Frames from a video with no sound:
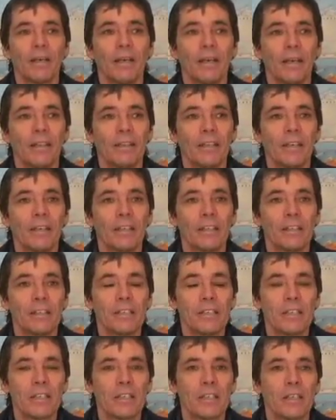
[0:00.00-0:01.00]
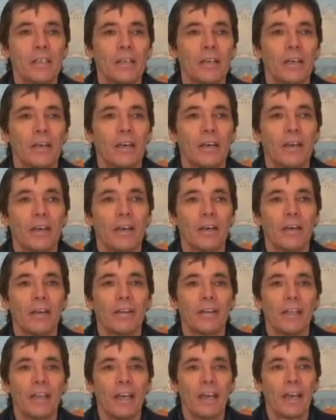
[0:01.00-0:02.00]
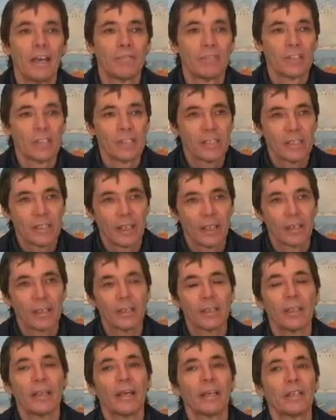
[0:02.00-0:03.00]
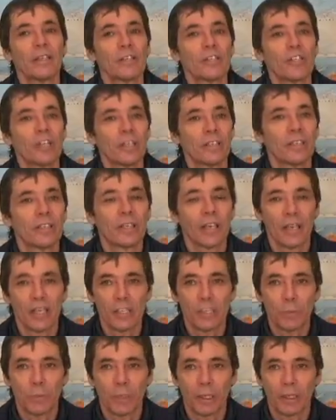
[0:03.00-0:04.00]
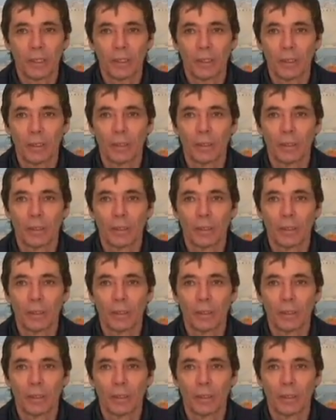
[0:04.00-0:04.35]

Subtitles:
and that is they have a subtle energetic aspect